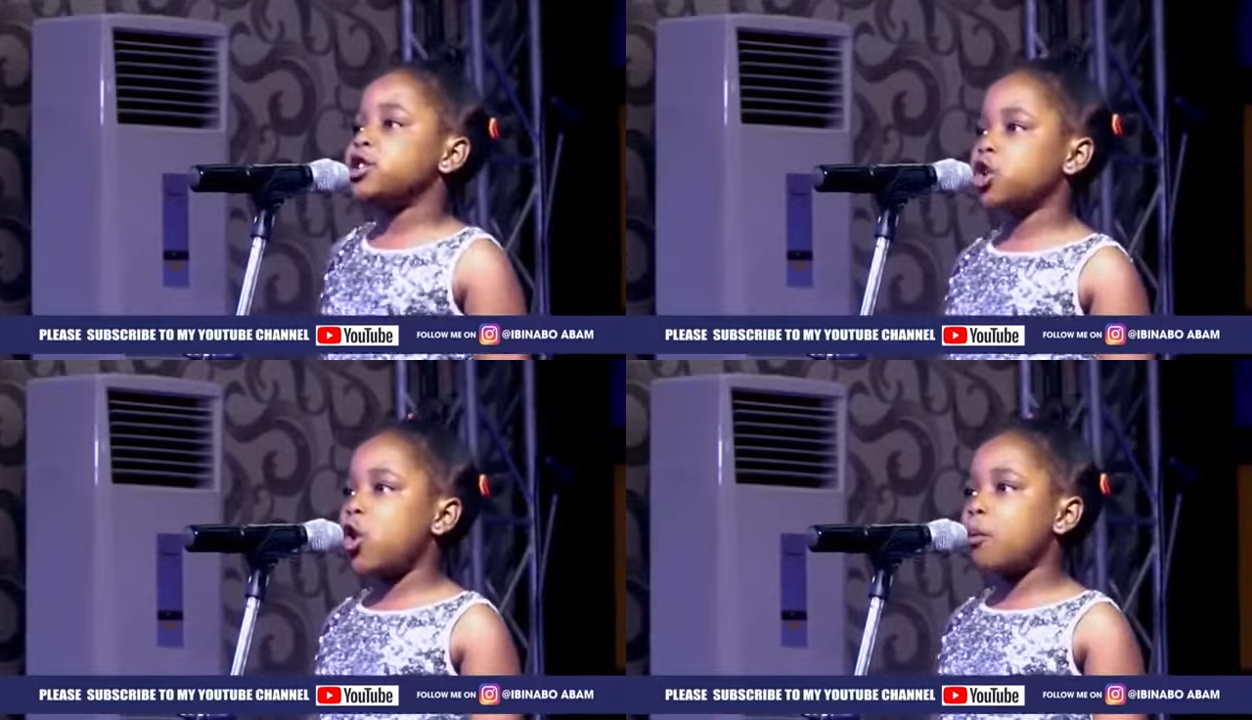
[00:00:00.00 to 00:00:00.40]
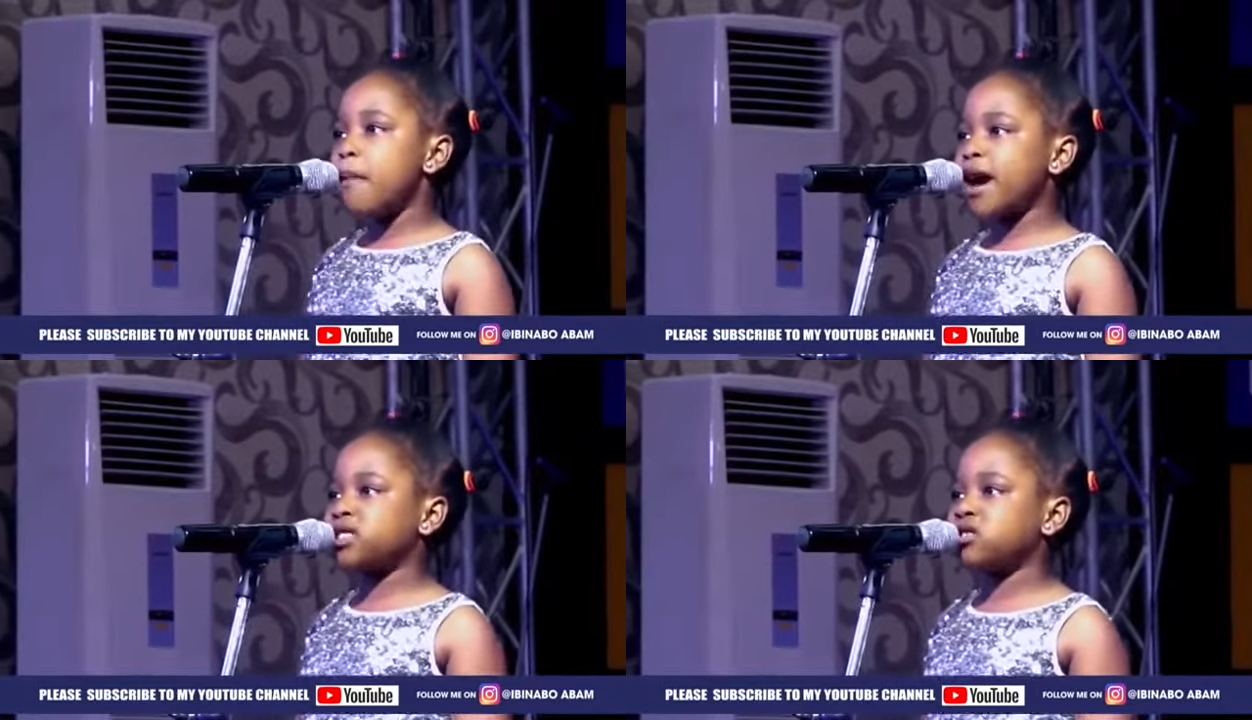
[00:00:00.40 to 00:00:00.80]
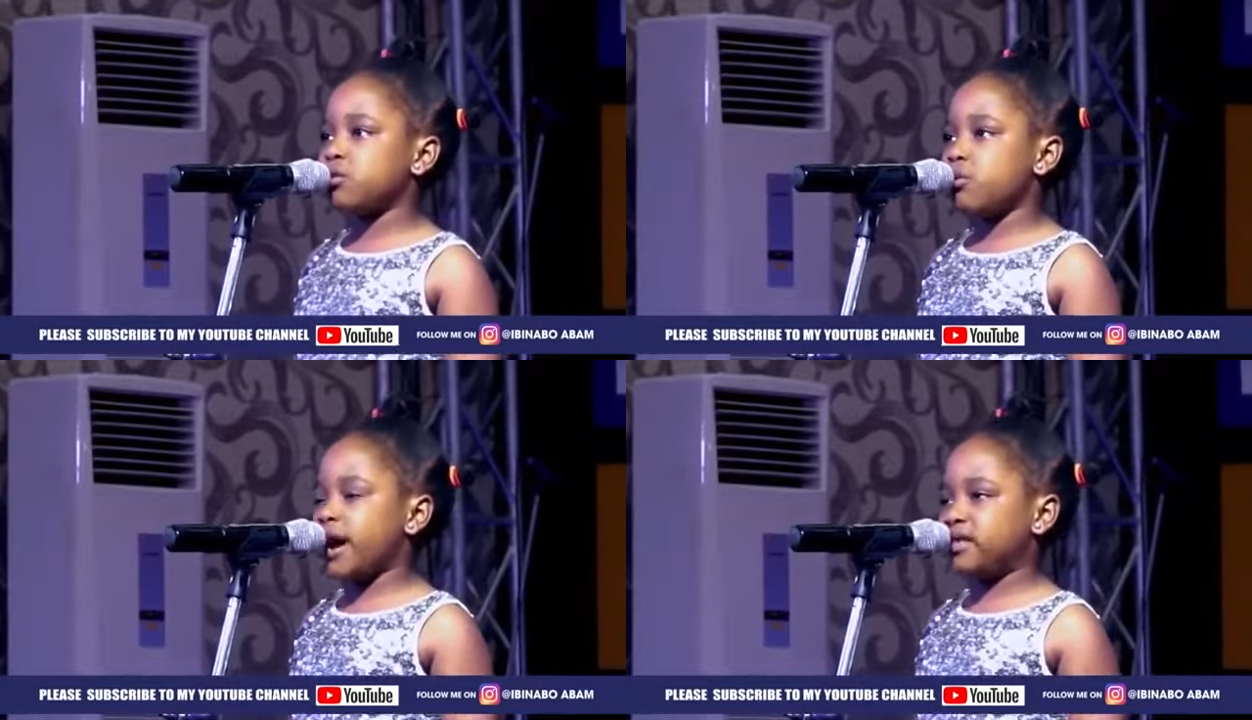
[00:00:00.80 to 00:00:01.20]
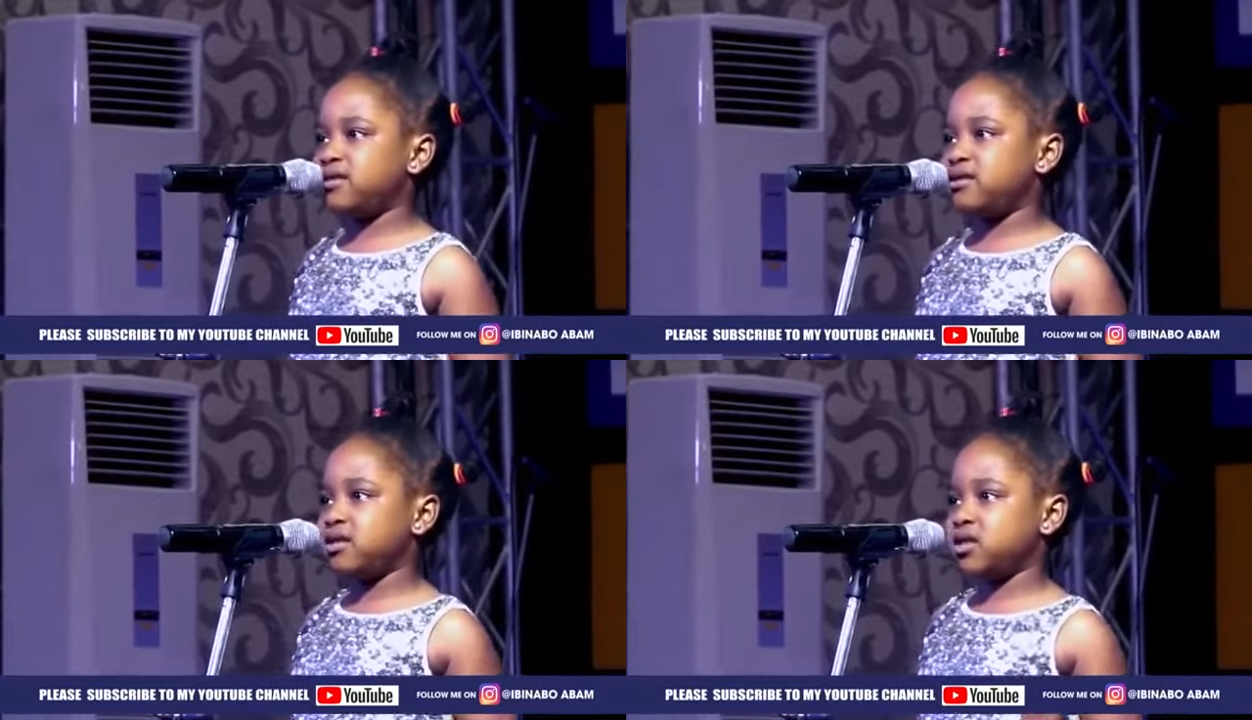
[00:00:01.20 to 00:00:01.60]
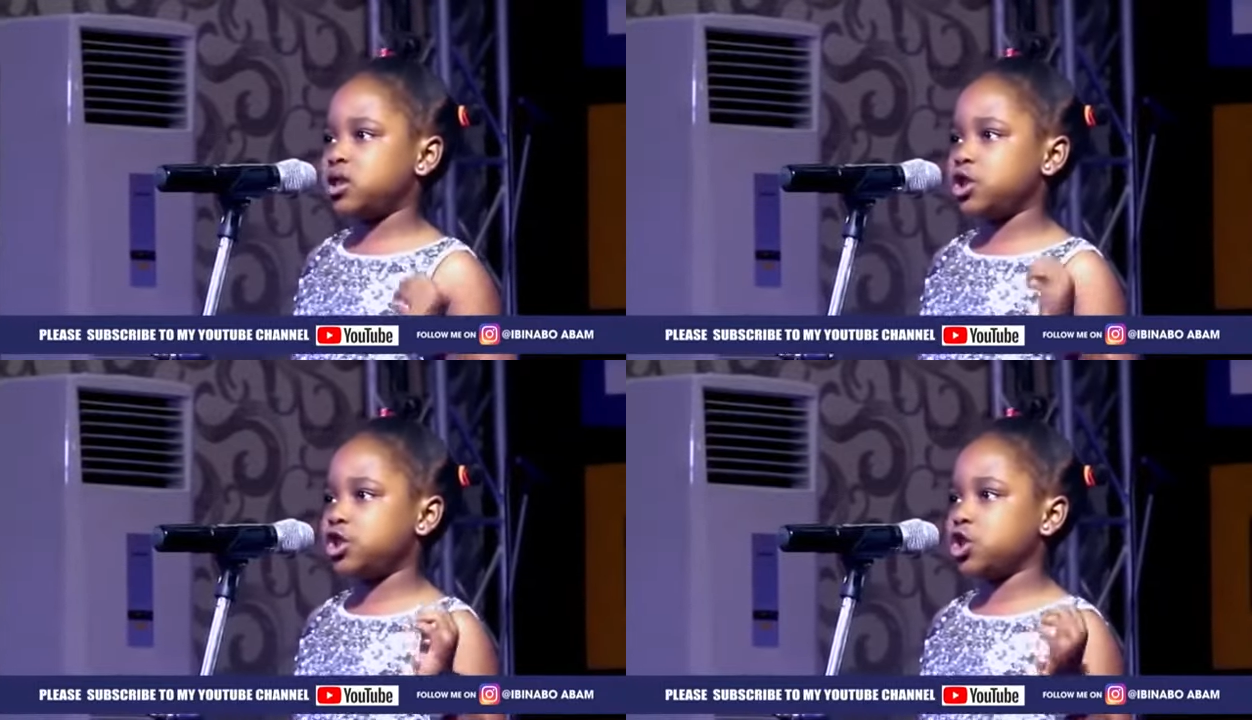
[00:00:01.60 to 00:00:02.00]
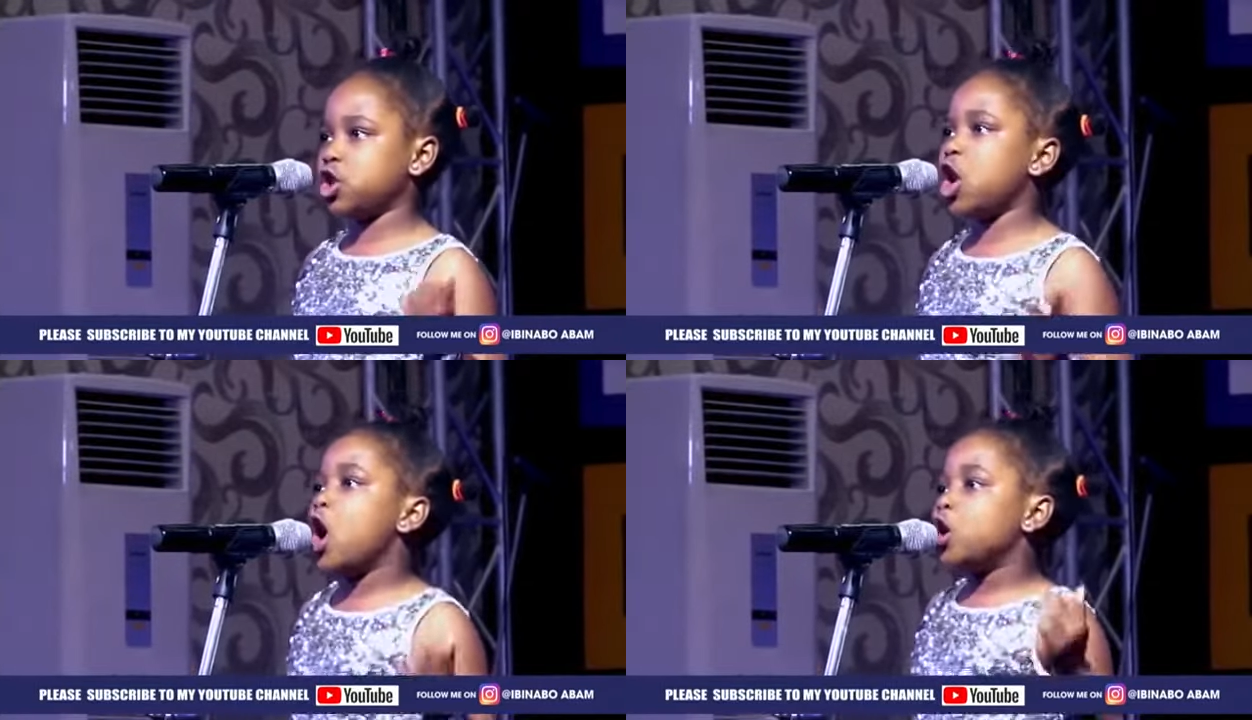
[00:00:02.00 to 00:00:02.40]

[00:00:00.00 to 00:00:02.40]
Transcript: they will make the right decision.